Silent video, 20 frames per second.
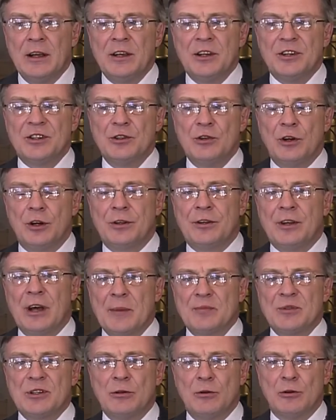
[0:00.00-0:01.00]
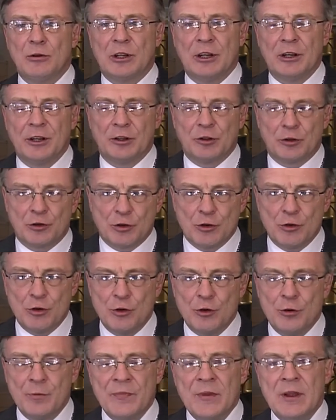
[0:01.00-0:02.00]
is not absolutely
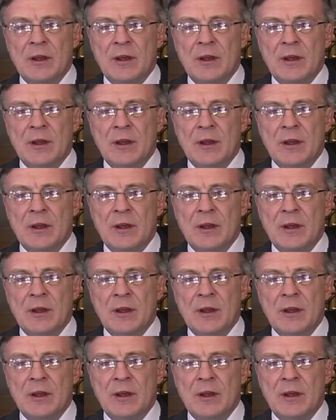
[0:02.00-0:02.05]
true.